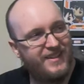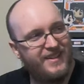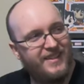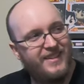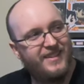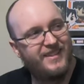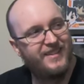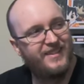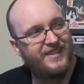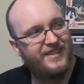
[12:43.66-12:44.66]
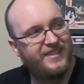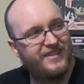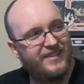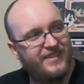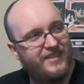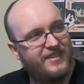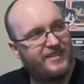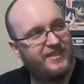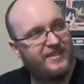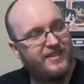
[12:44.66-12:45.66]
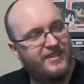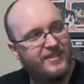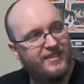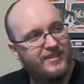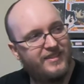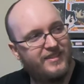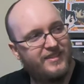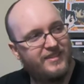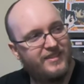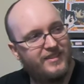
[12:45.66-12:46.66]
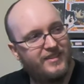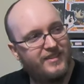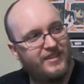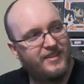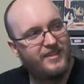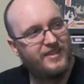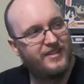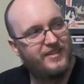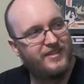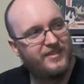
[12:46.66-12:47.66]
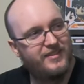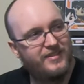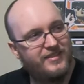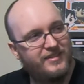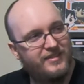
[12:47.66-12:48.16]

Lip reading: (silent)